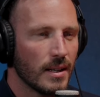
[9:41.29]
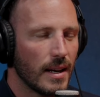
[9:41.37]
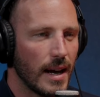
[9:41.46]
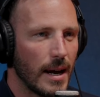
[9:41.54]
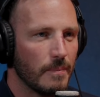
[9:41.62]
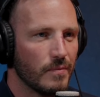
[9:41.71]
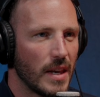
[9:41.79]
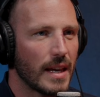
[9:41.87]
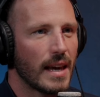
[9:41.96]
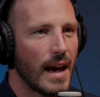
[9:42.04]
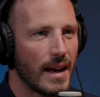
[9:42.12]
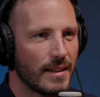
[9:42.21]
um, there
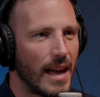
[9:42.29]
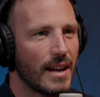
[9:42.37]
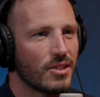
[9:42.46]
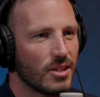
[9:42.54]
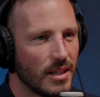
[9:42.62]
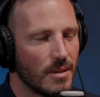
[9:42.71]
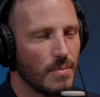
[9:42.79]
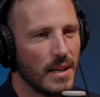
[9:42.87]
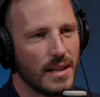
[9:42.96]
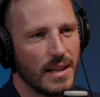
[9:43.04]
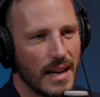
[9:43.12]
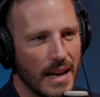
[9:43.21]
can't actually be
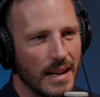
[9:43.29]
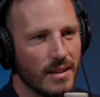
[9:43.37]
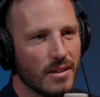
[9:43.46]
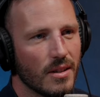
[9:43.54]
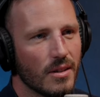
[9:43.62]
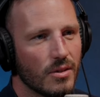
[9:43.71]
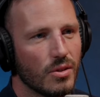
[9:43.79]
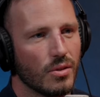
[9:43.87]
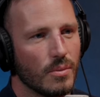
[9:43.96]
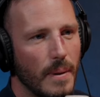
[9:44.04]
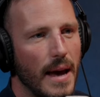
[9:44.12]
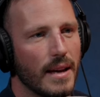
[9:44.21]
an end
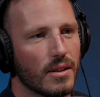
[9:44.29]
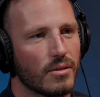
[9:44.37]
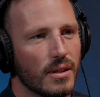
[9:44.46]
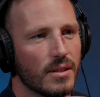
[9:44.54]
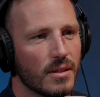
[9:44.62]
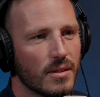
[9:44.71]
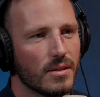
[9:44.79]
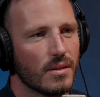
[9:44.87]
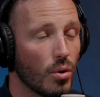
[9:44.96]
to pay increases,